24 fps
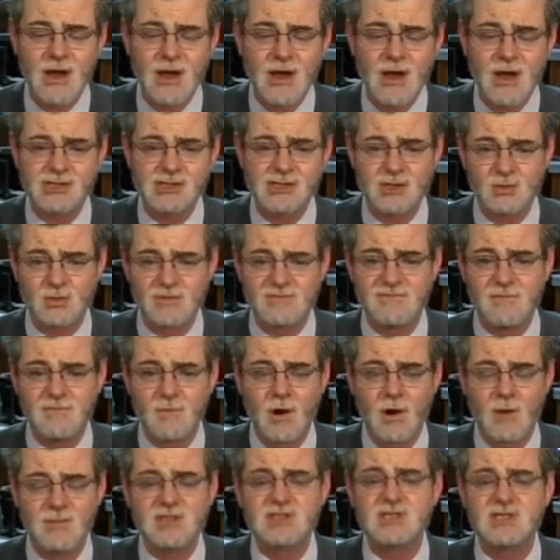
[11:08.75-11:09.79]

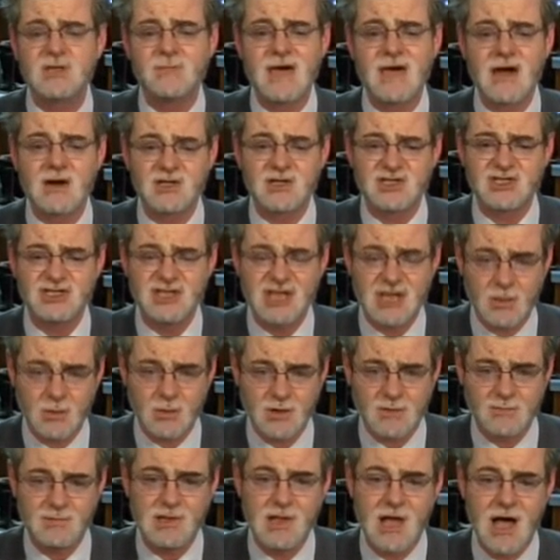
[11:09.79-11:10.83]
Reform, it's about a
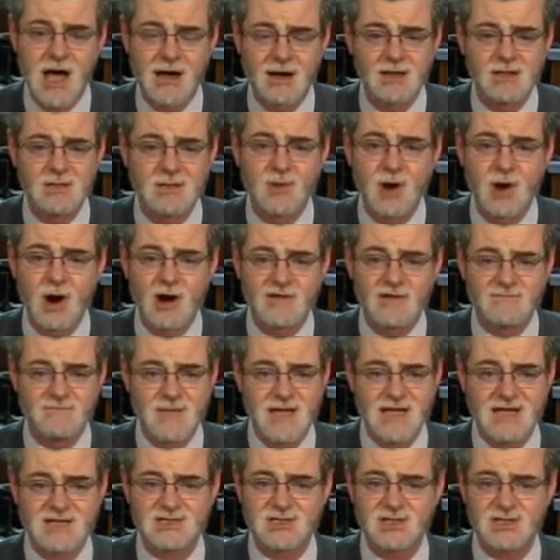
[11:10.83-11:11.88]
secret plot on the part of
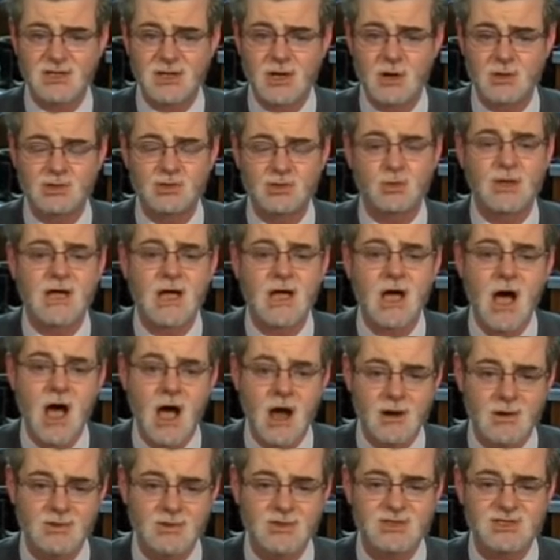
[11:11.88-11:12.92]
Mexico to
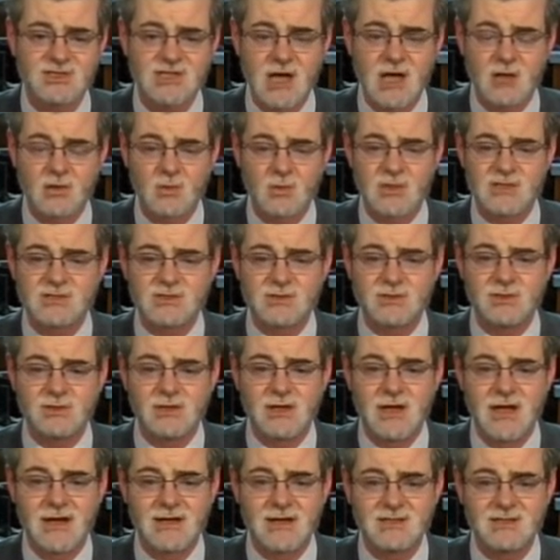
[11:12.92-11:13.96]
reconquer the southwestern
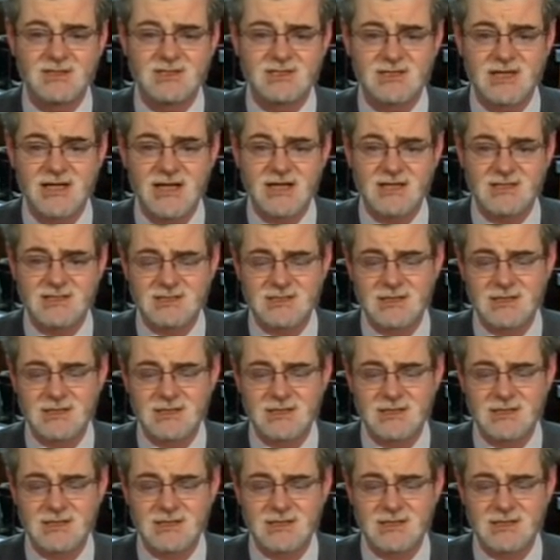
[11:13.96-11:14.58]
United States.